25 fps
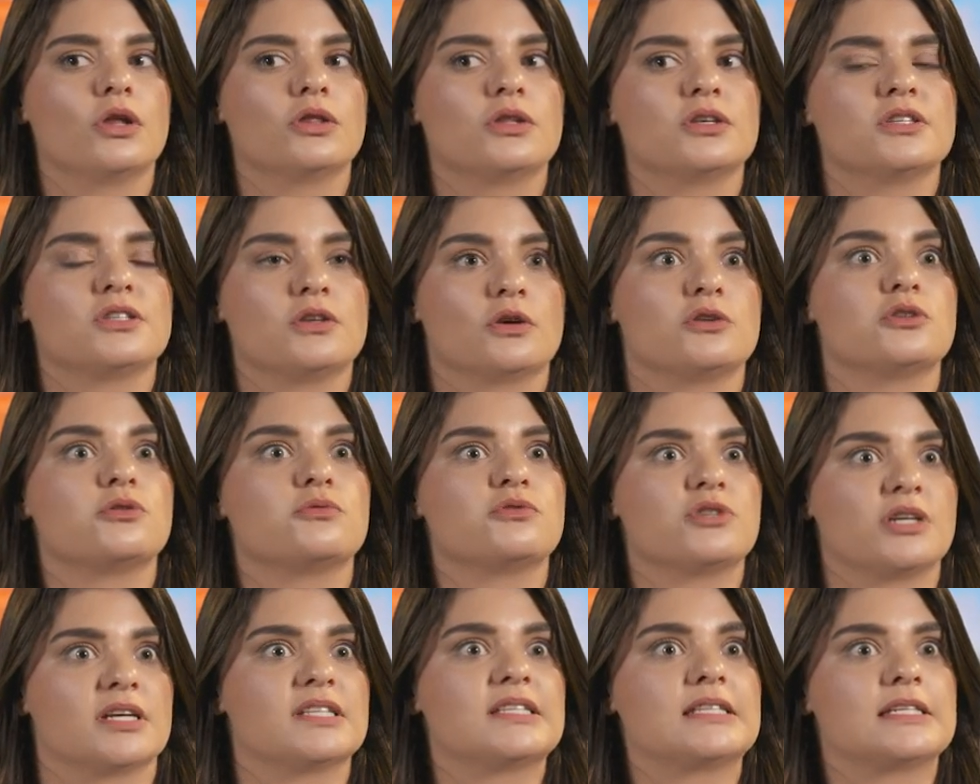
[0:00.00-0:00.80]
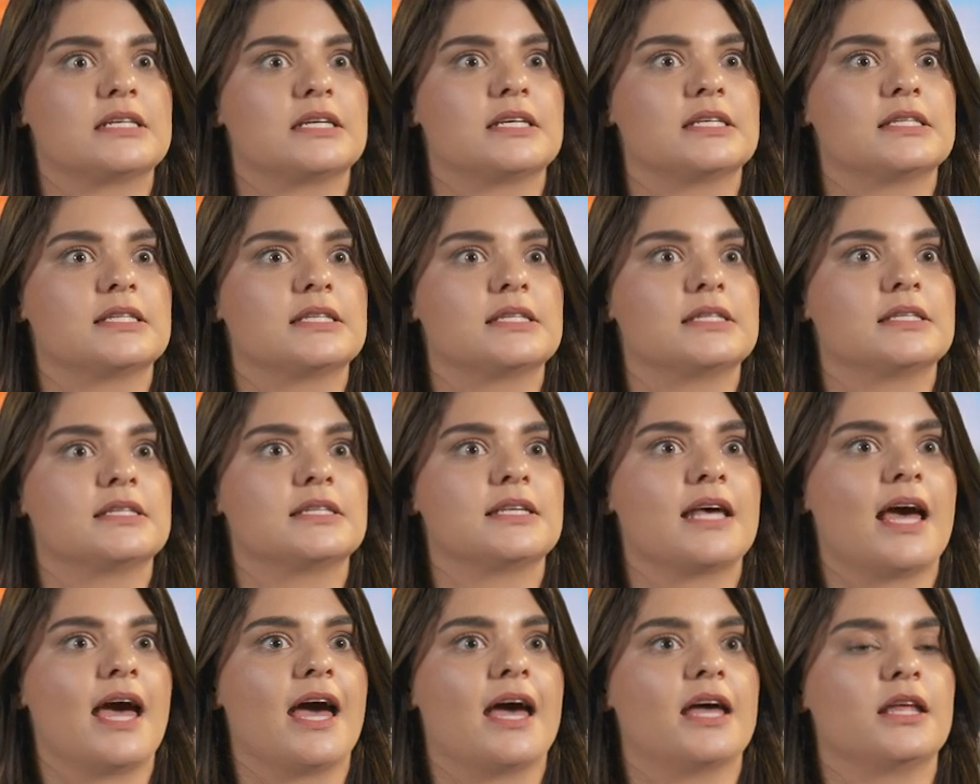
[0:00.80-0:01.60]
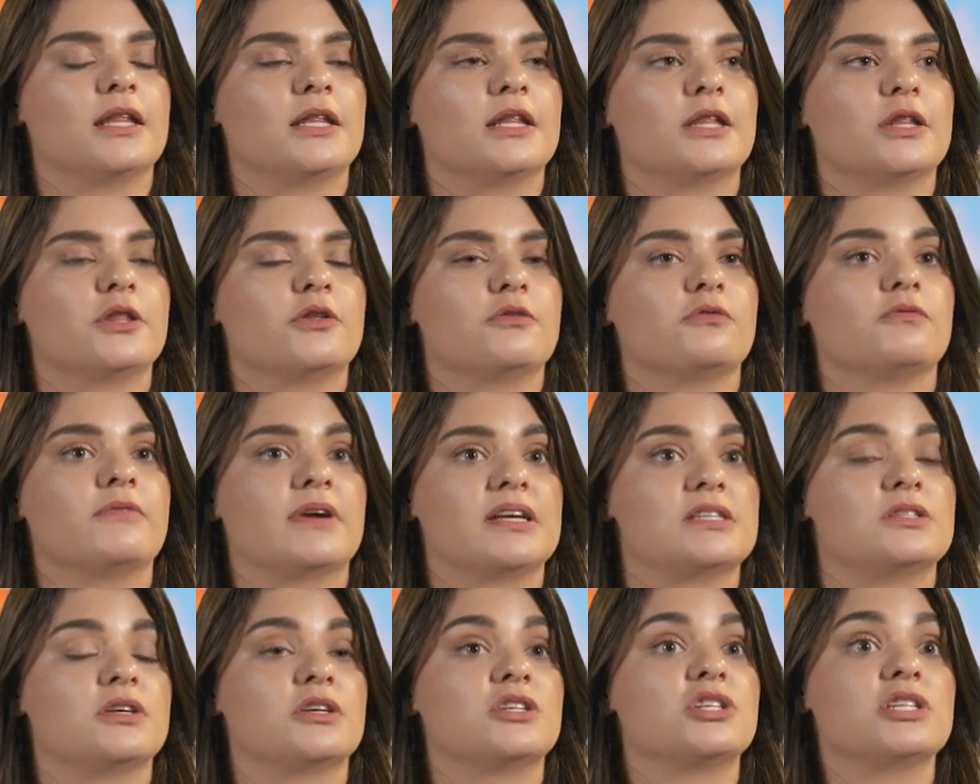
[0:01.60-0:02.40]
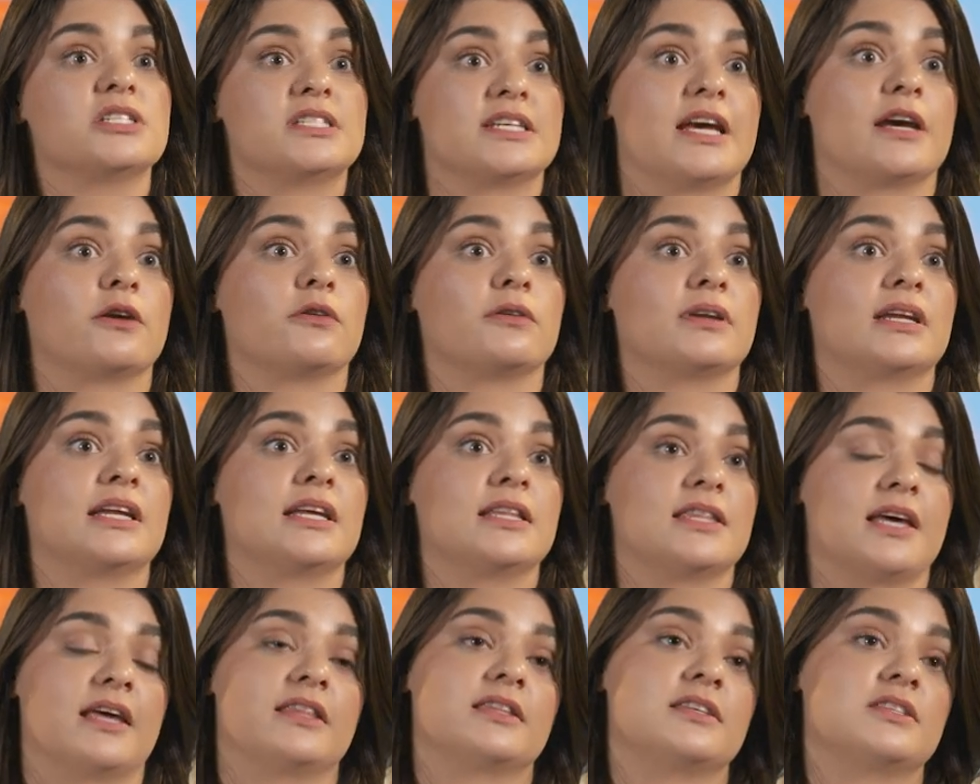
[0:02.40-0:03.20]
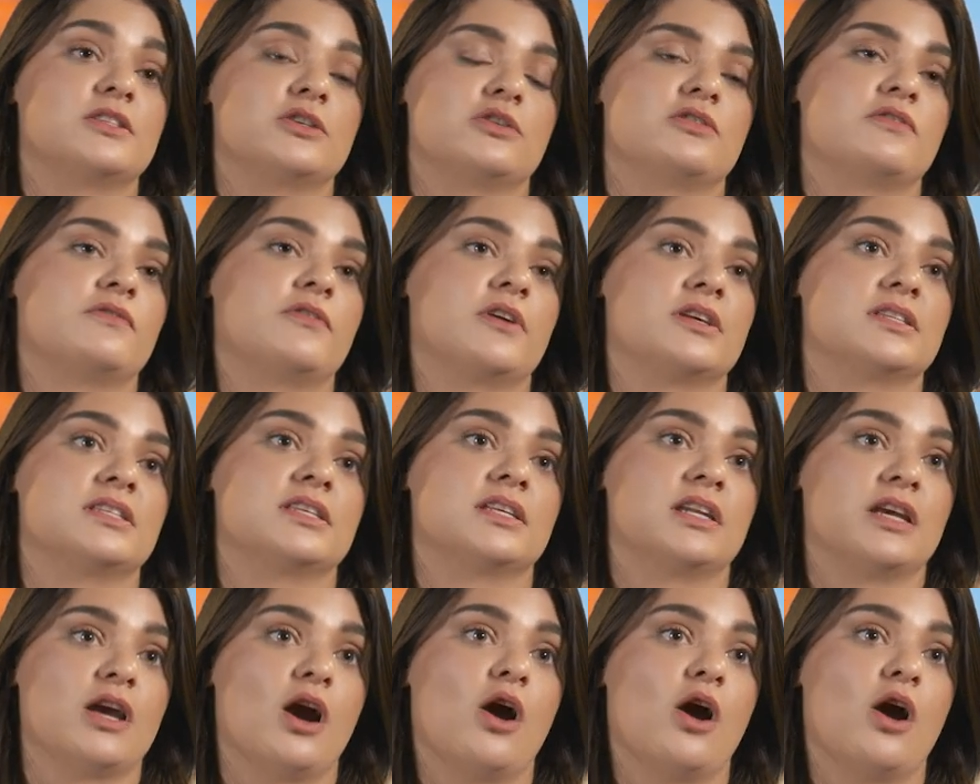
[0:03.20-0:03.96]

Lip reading: the social justice and the research integrity that this university